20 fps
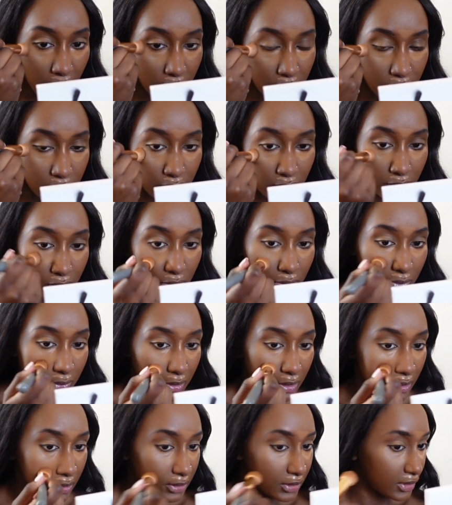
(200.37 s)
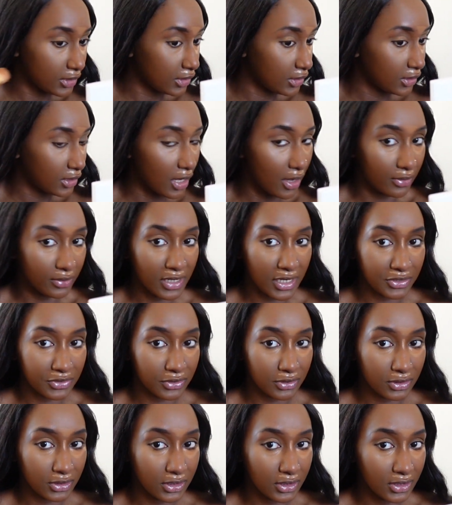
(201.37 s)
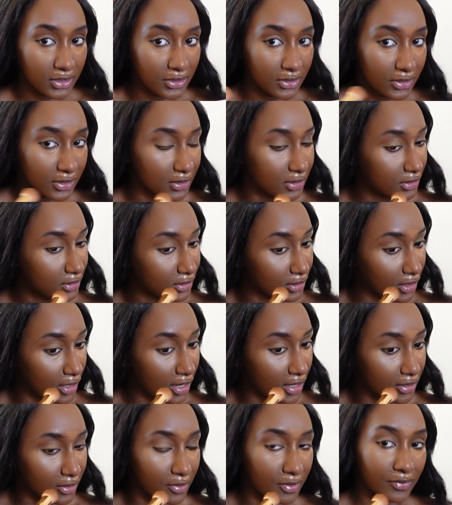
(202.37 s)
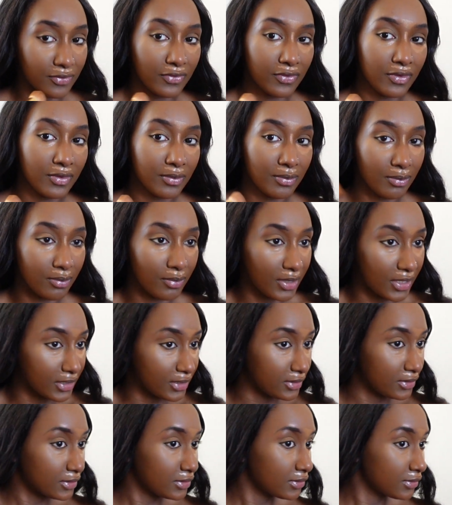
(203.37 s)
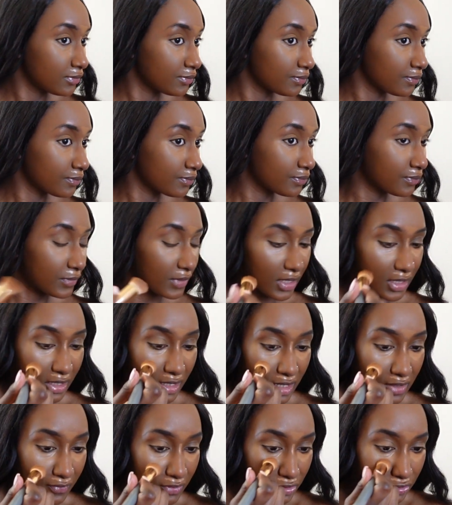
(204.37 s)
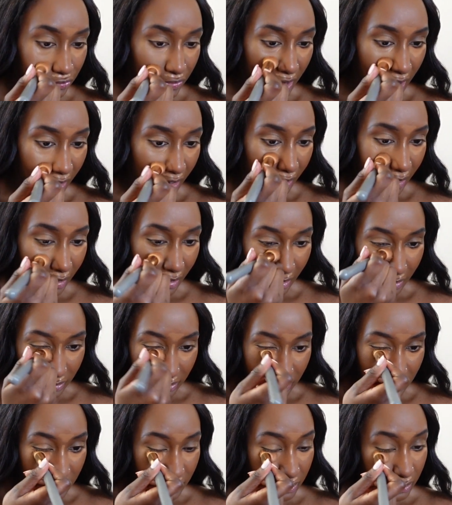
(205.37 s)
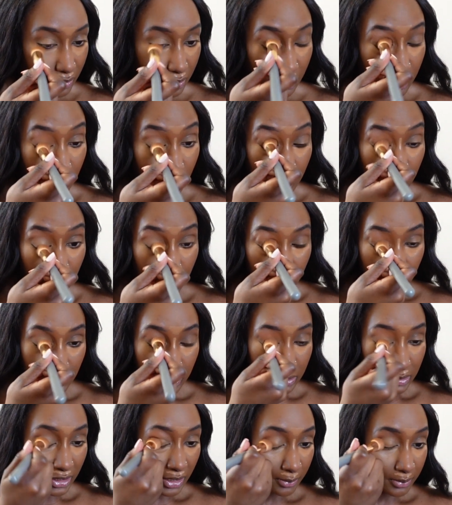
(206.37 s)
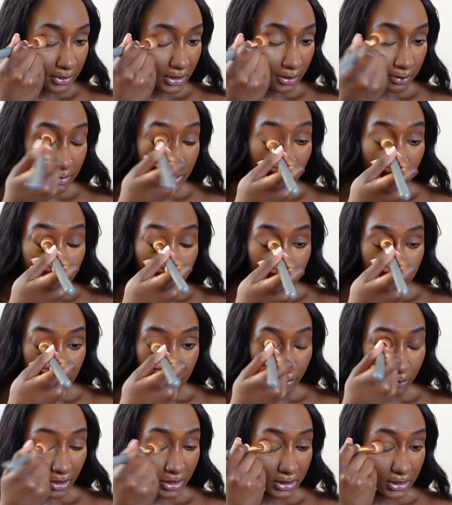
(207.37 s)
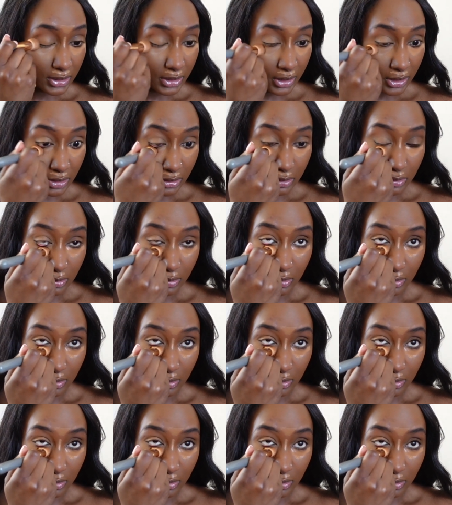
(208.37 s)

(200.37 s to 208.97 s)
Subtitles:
So see how naturally it just kind of blends? I didn't even drag it. I just tap, tap, tap, press it in.